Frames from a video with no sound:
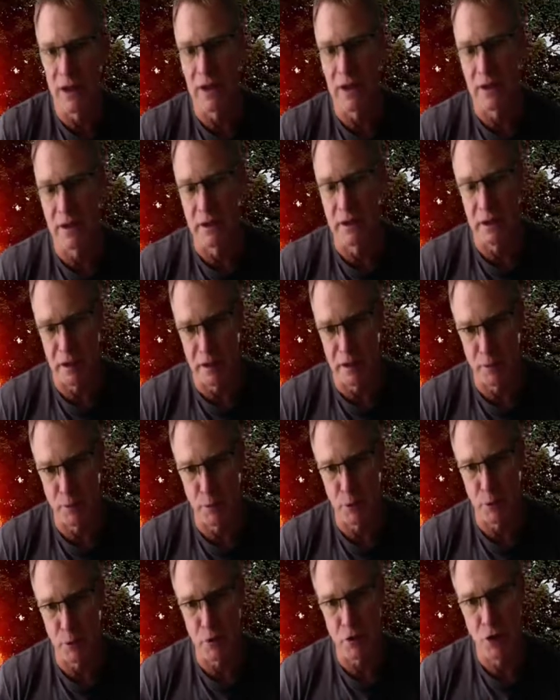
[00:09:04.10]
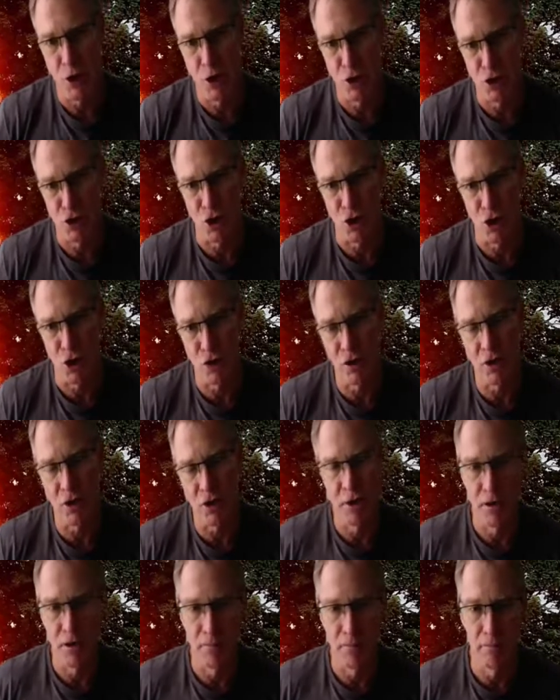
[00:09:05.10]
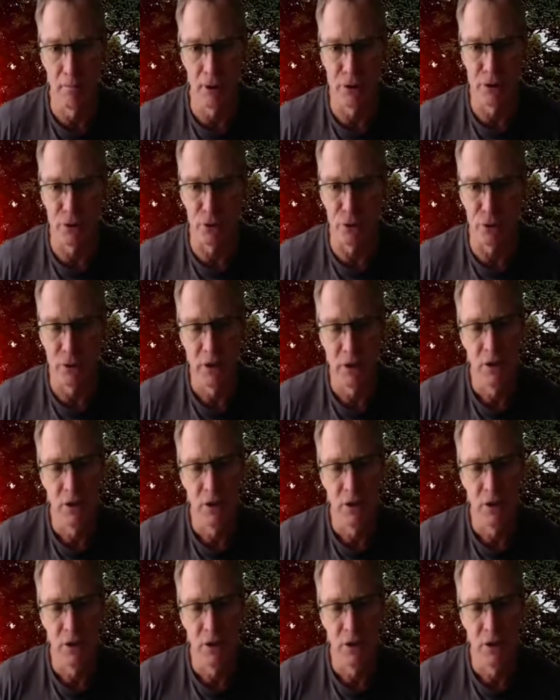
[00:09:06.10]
a hypertonic muscle,